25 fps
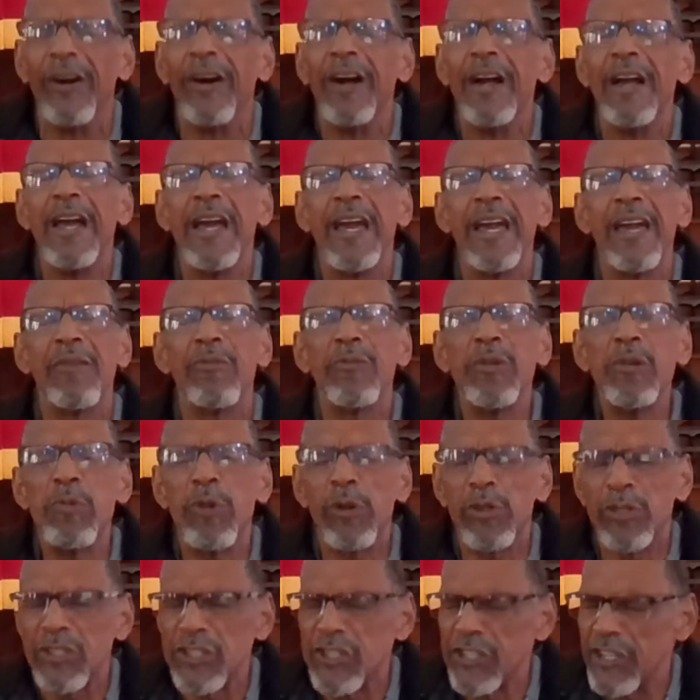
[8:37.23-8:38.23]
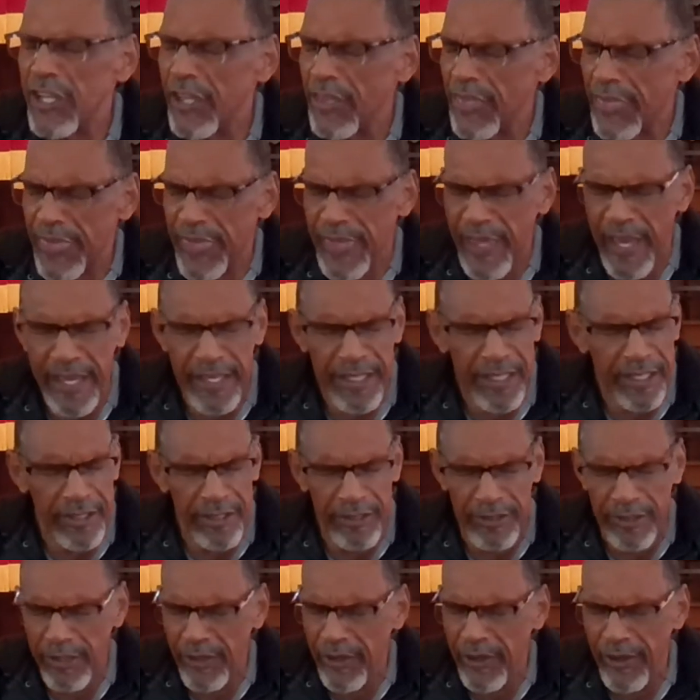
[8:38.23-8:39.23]
And we want to say thank you,
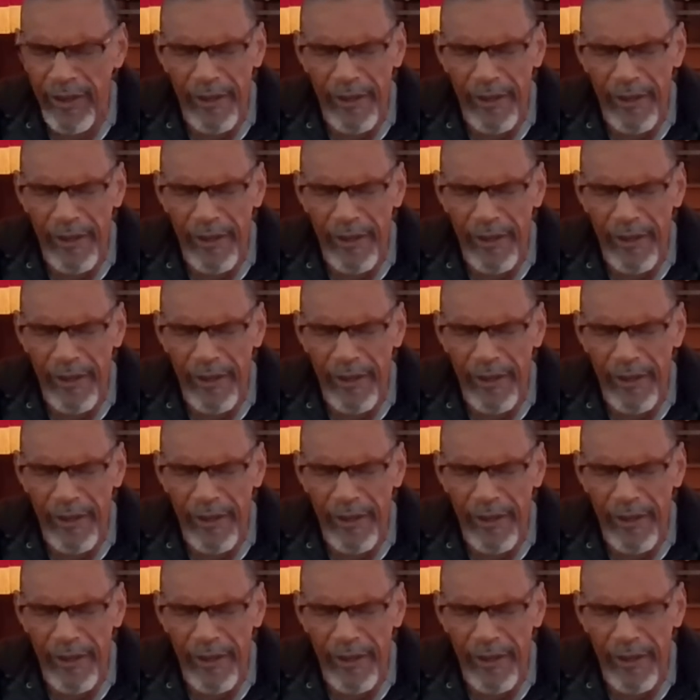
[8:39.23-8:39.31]
Lord.